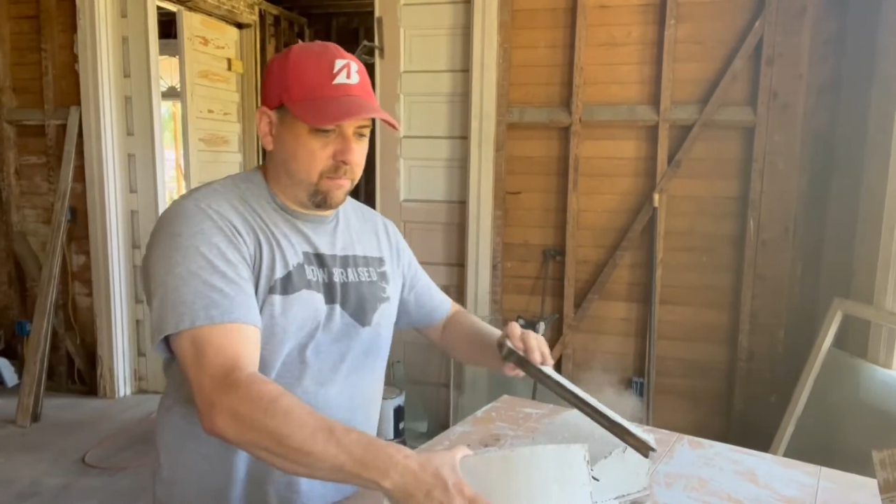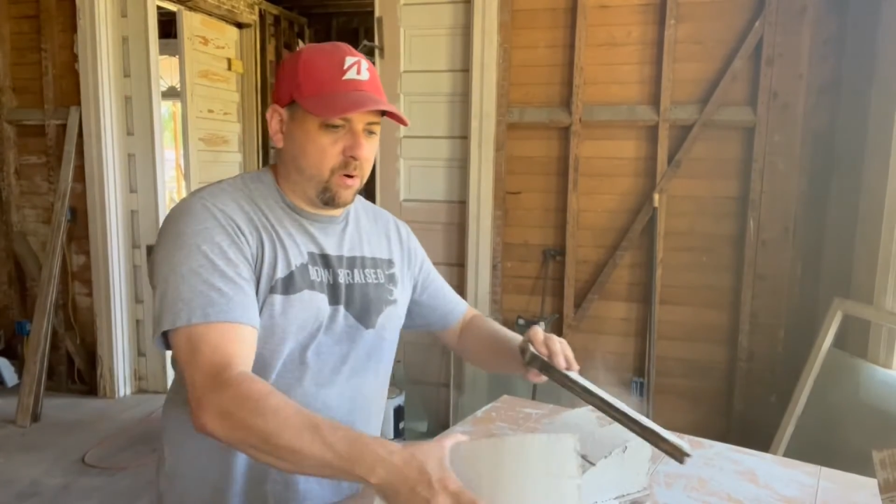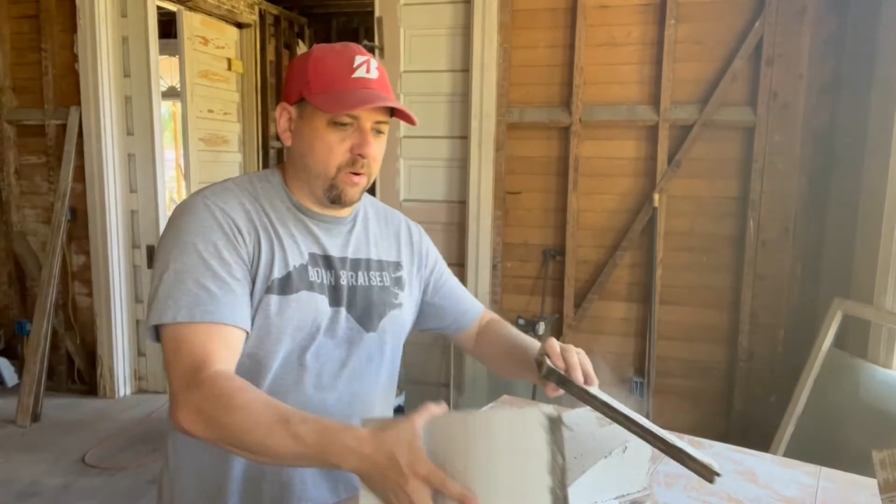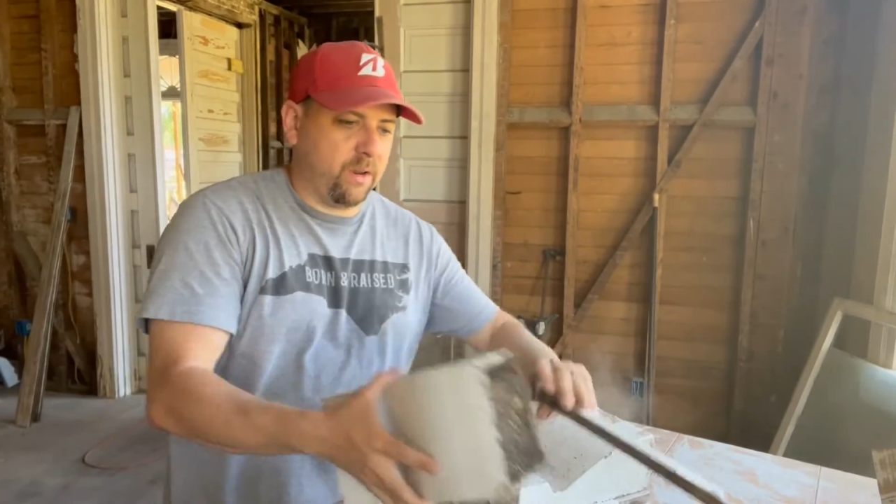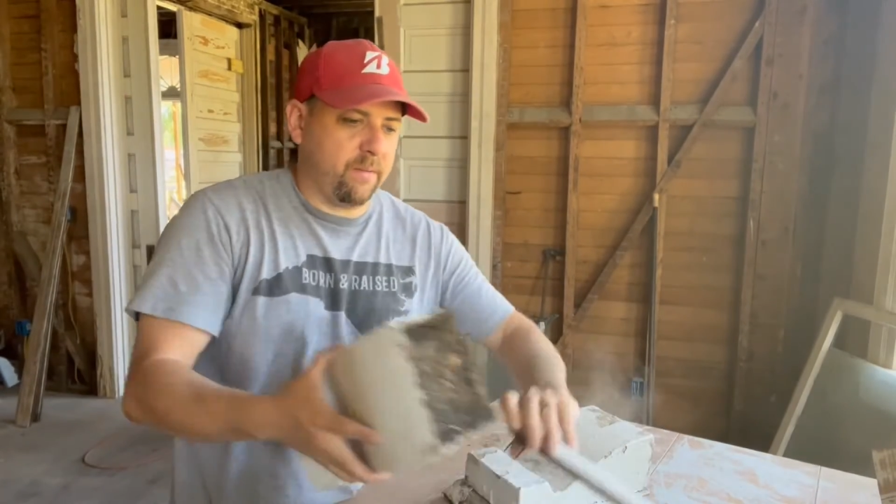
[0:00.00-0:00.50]

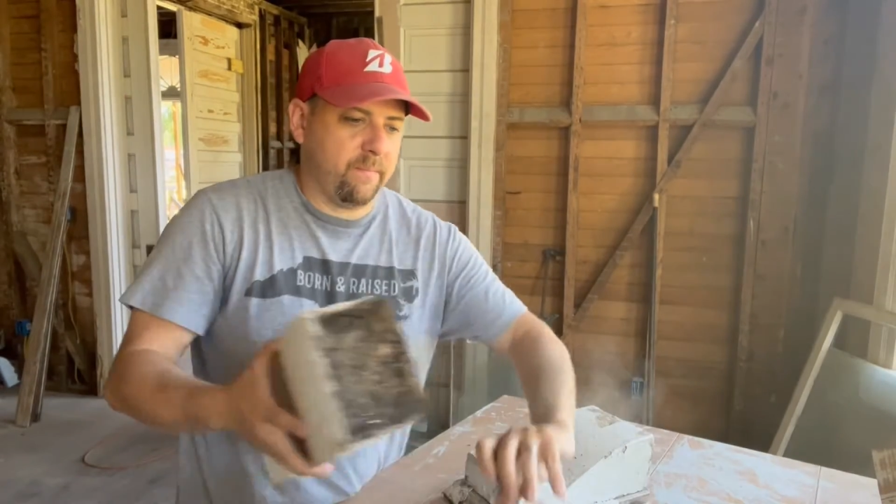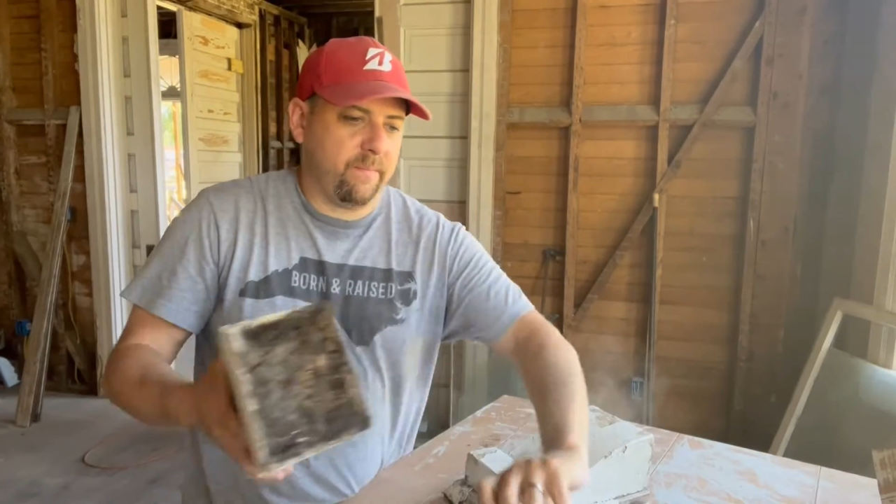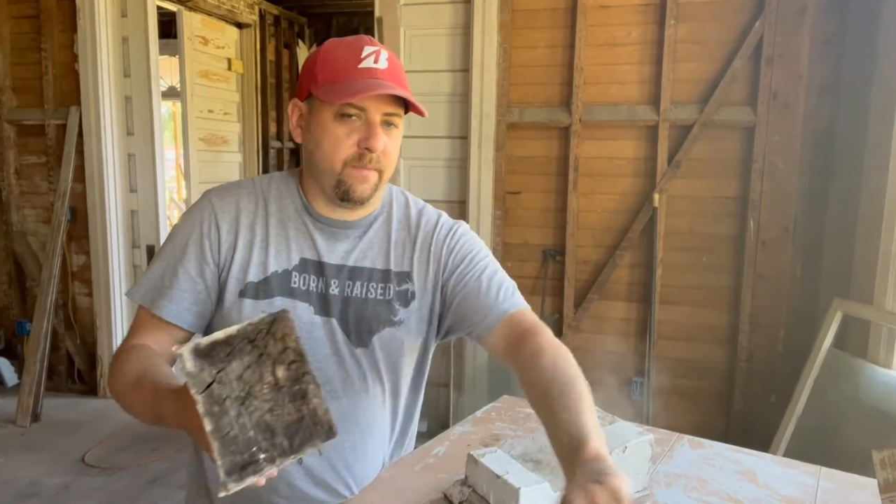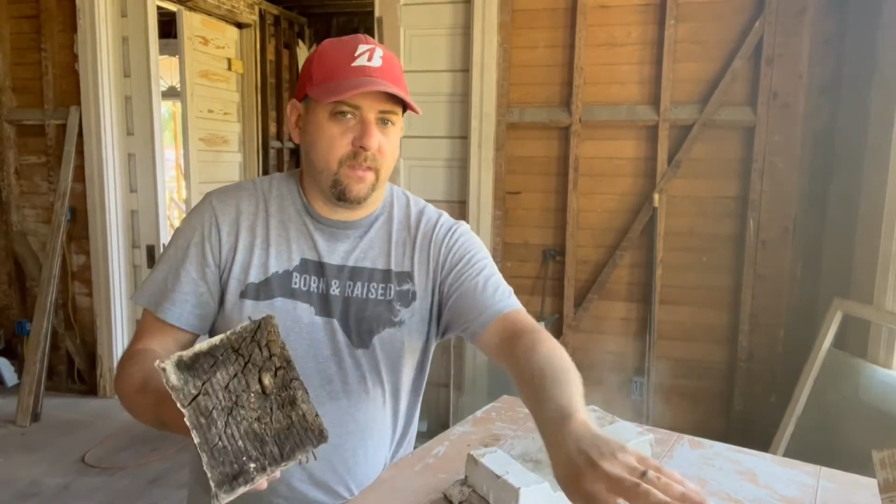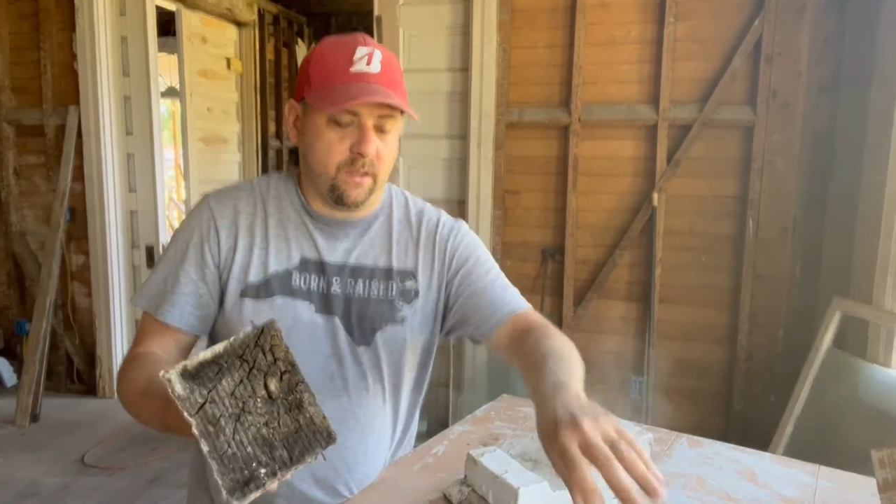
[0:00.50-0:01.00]
molding
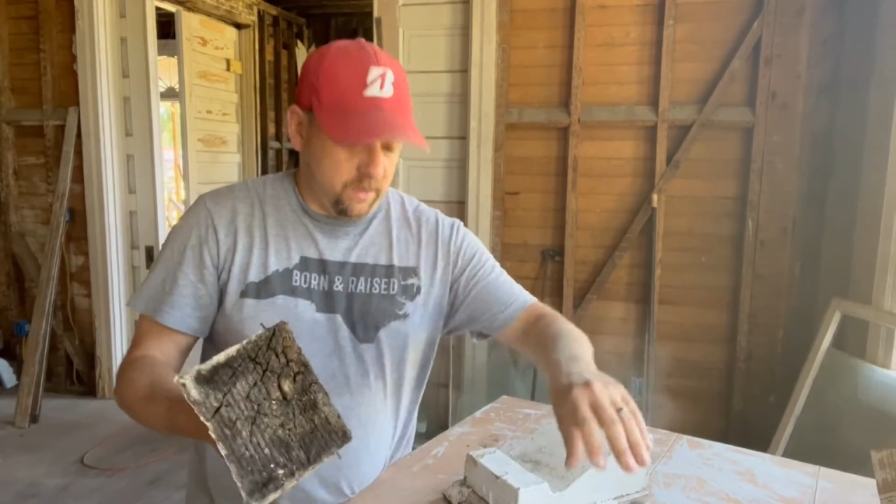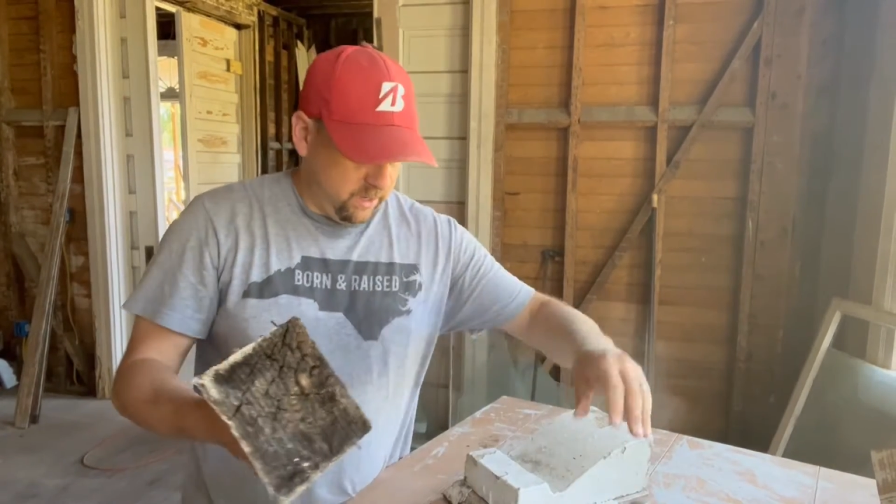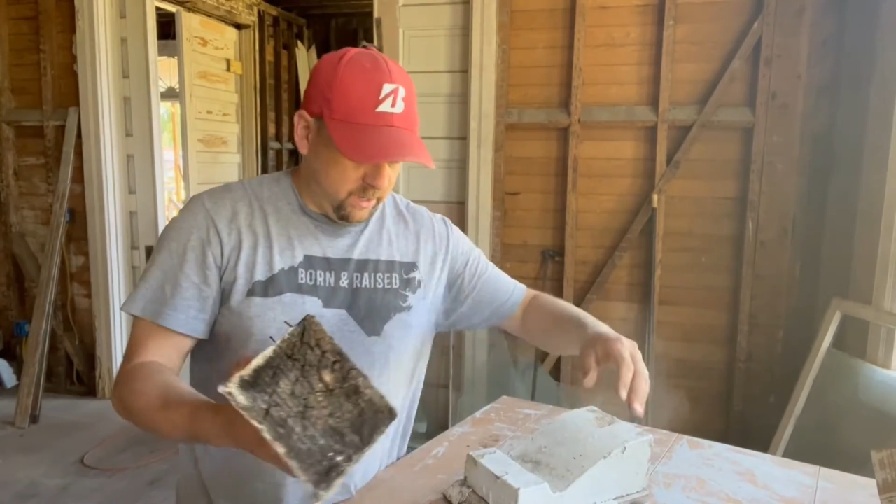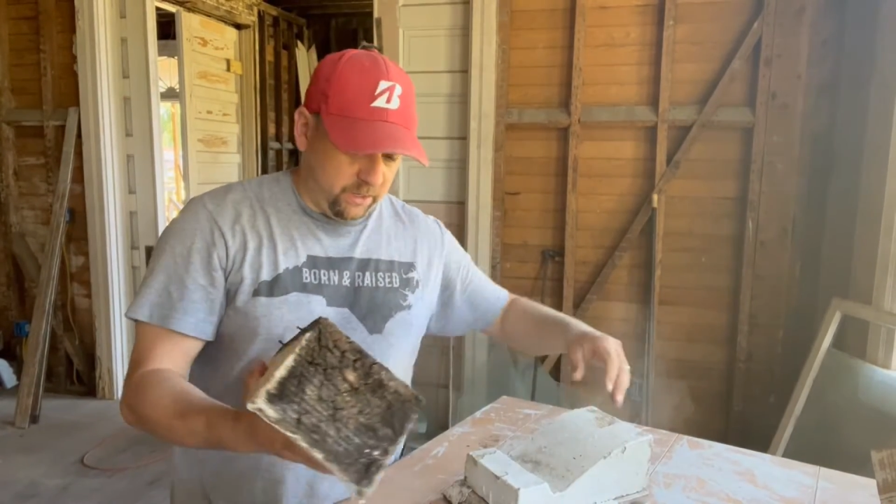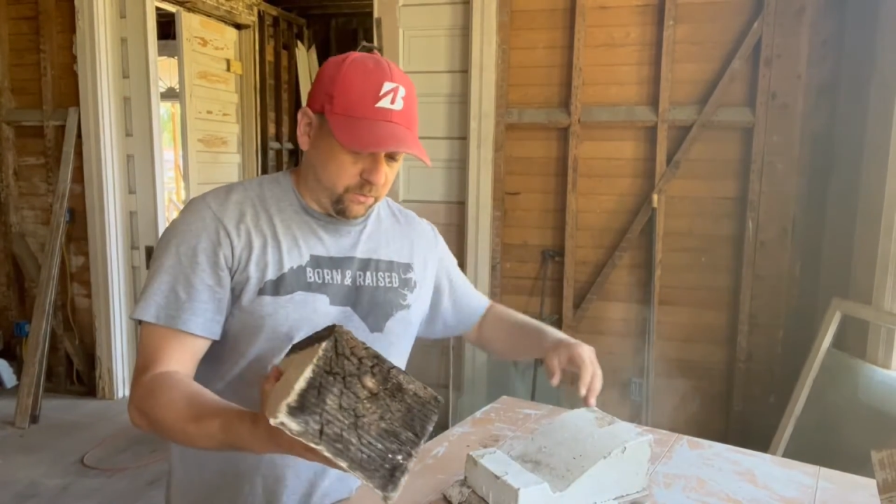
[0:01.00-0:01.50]

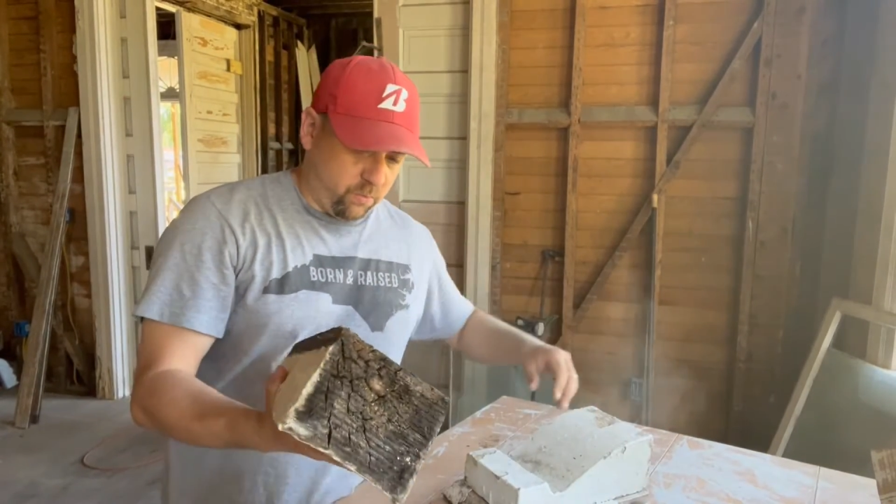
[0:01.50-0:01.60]
is